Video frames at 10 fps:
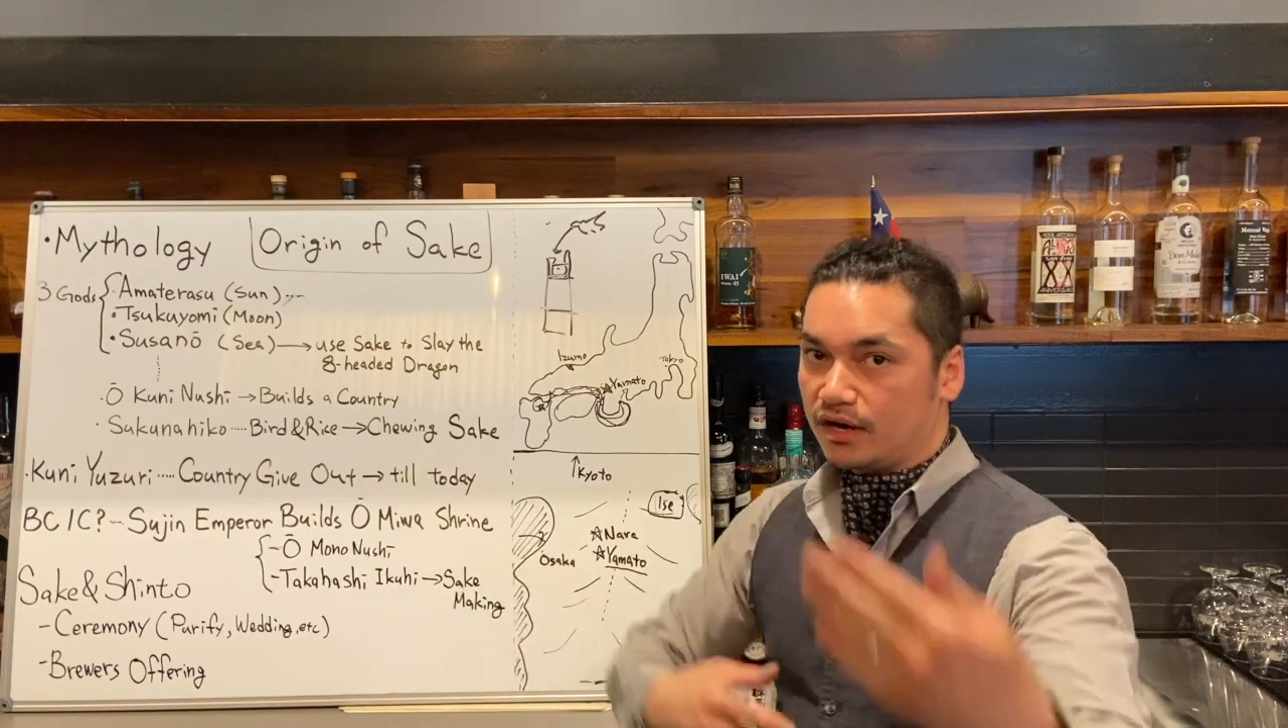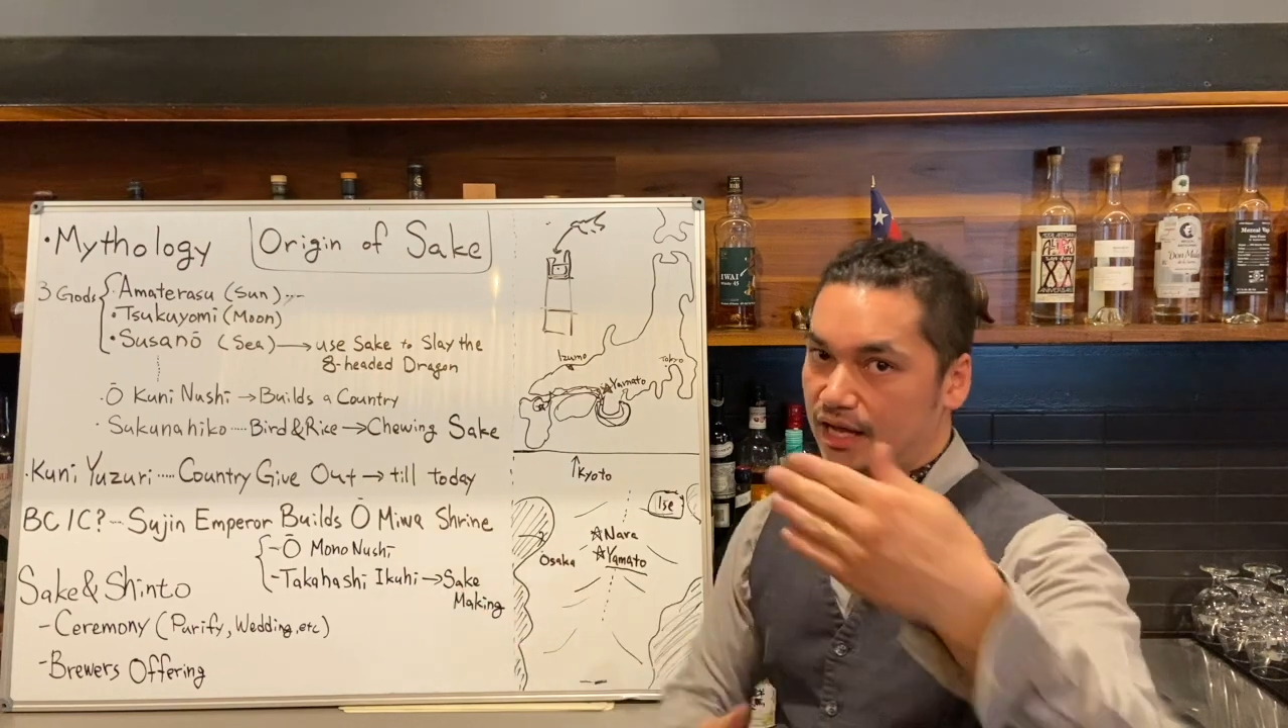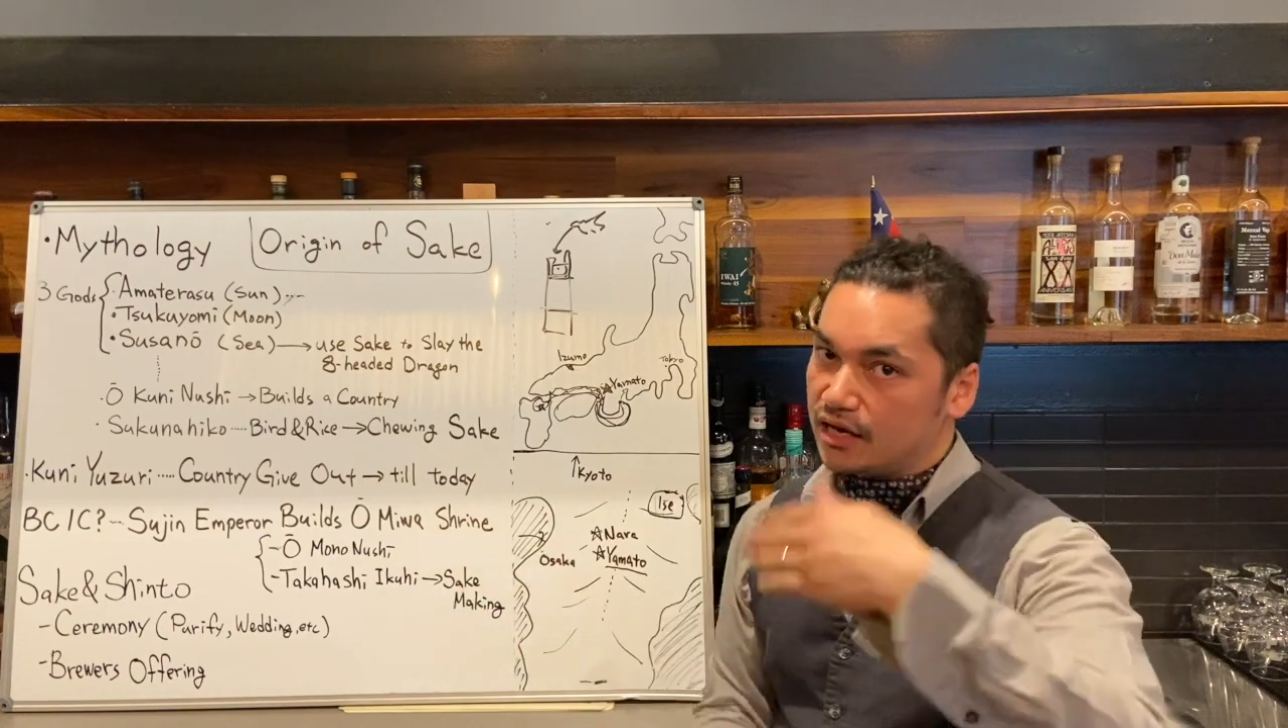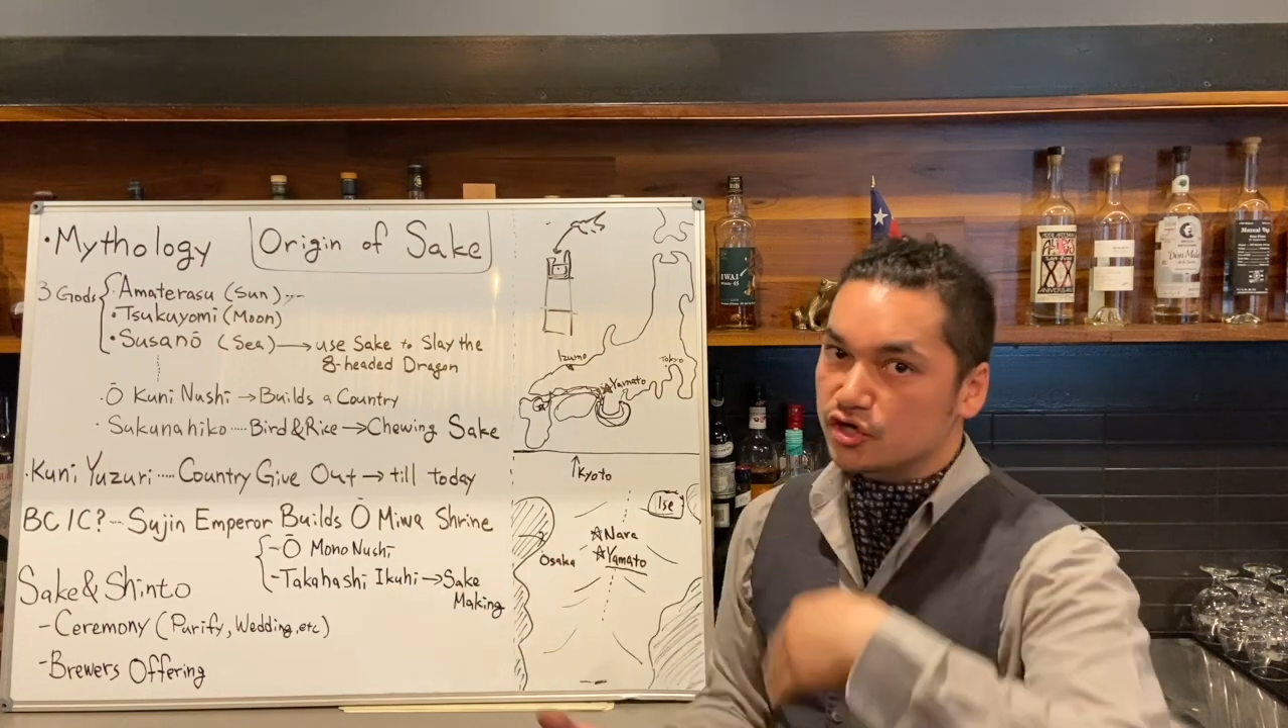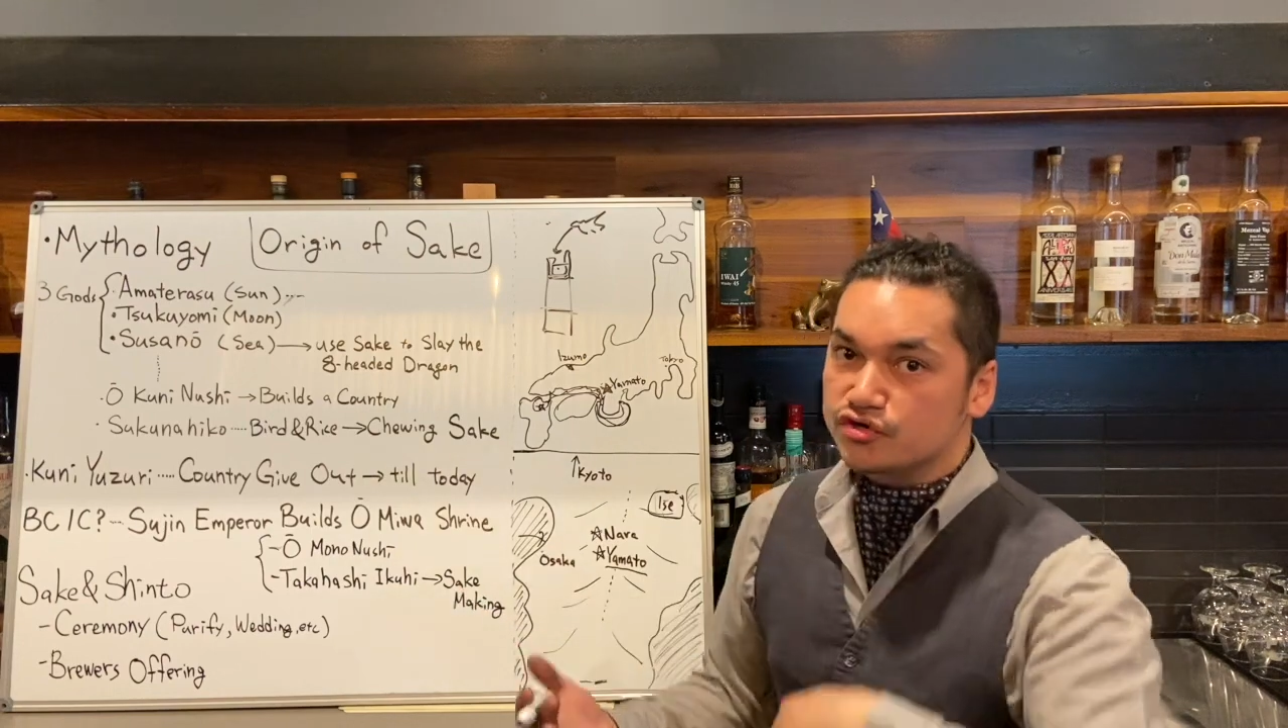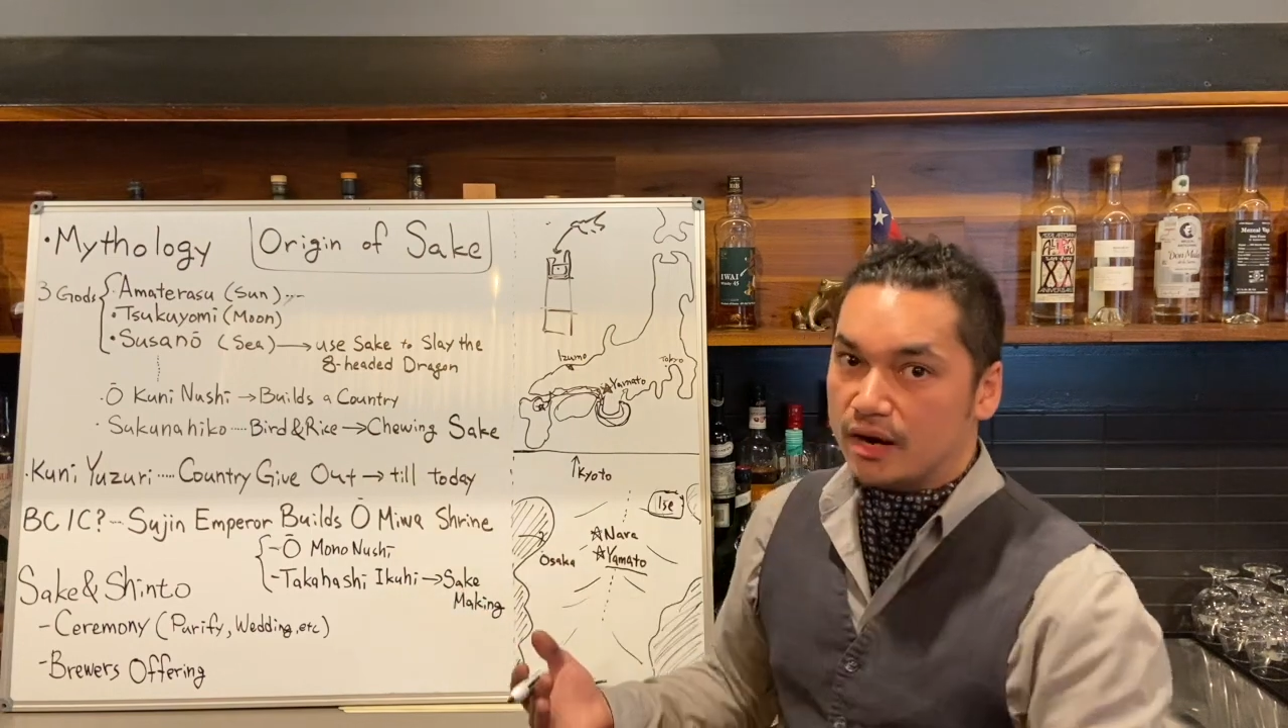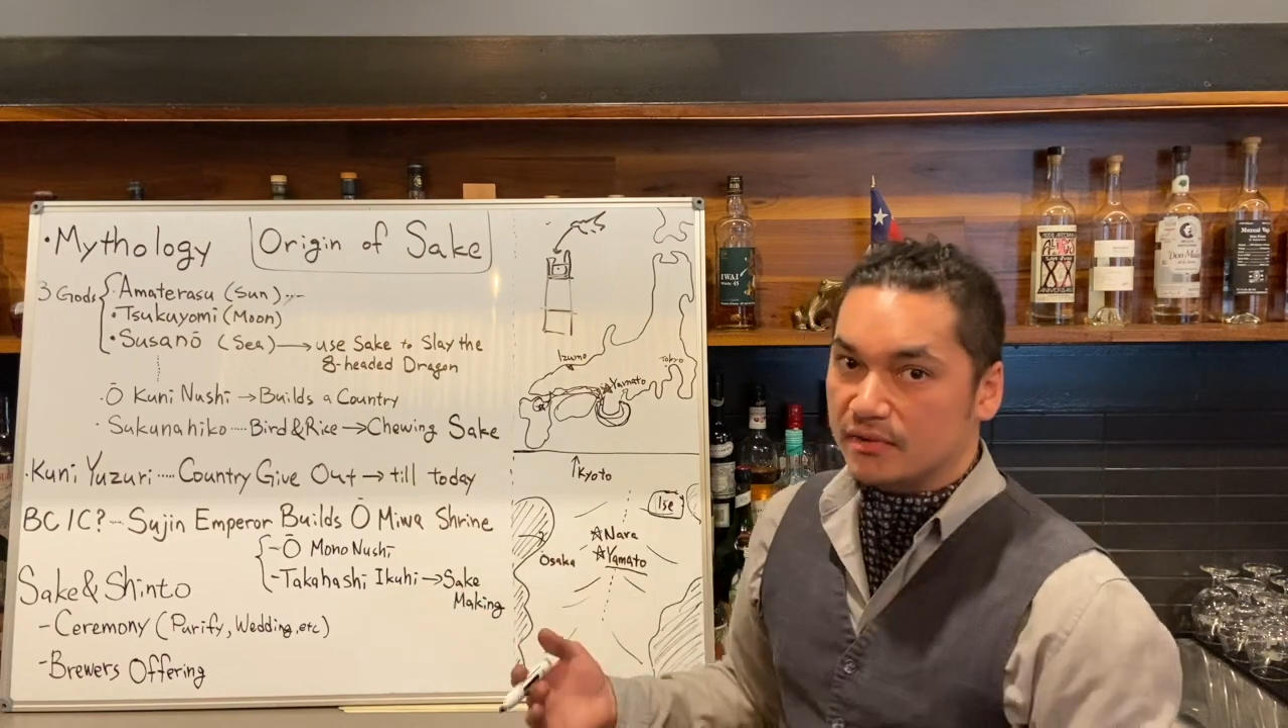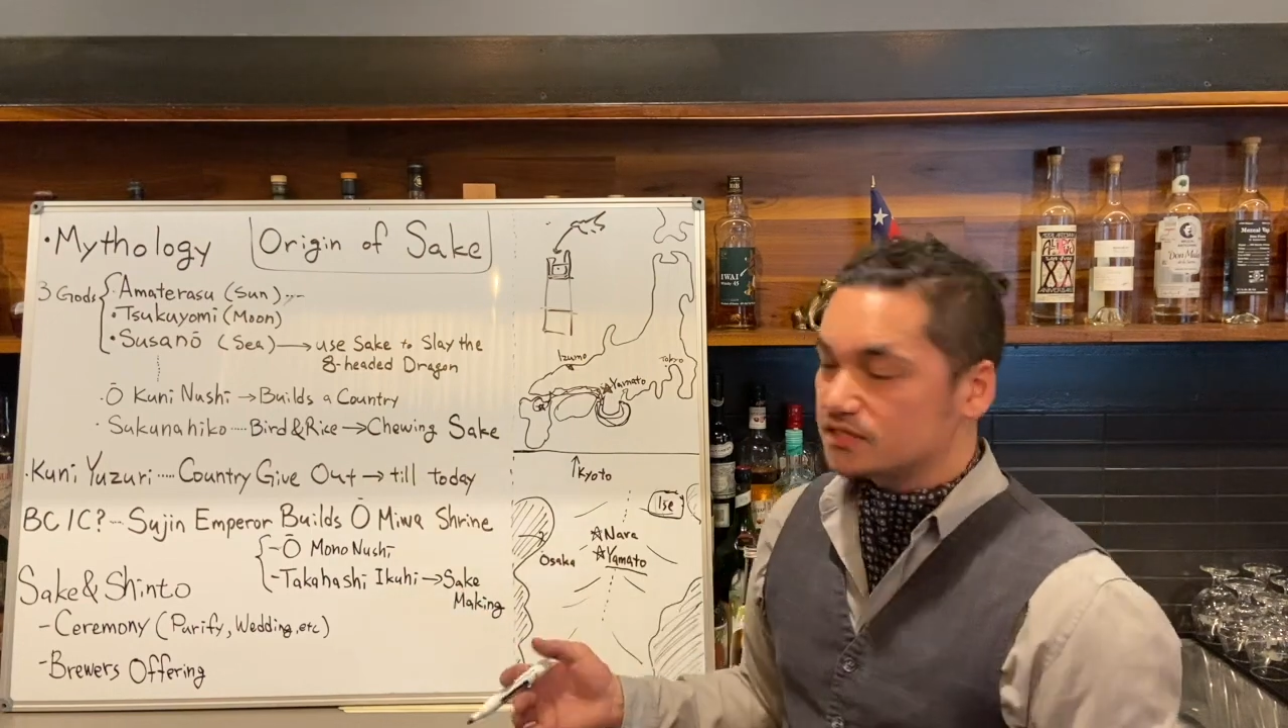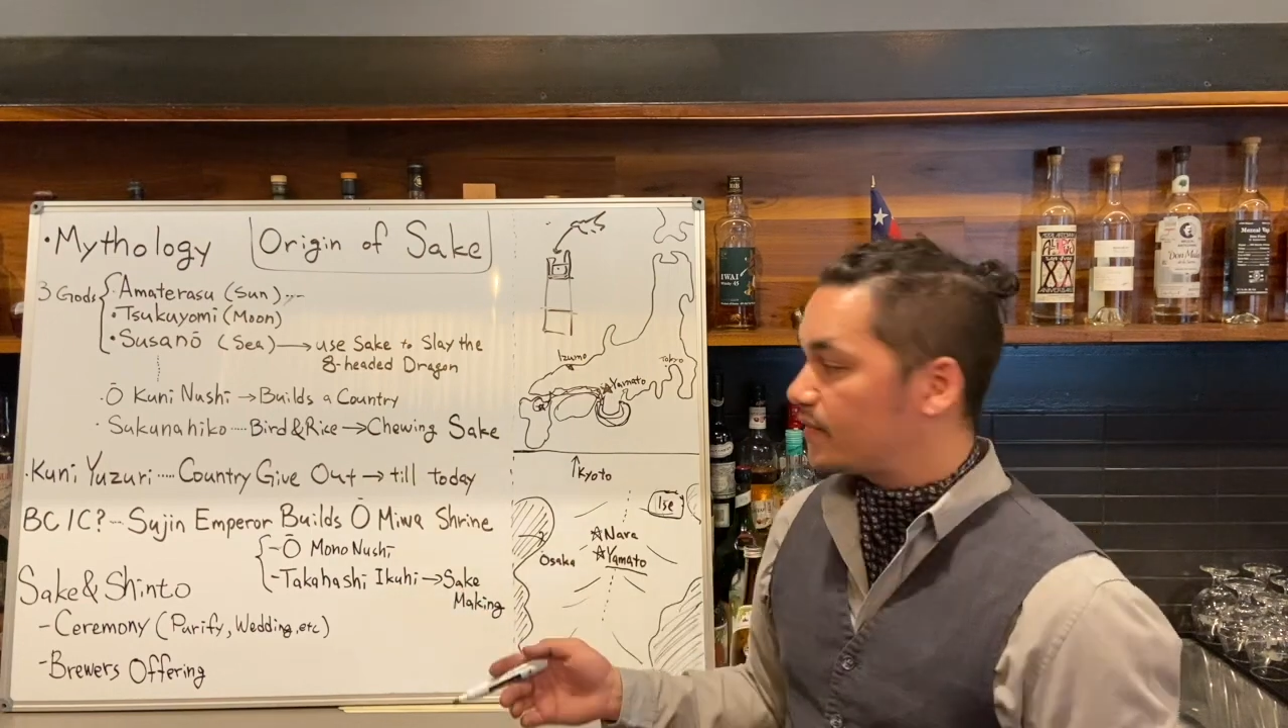lot of dramas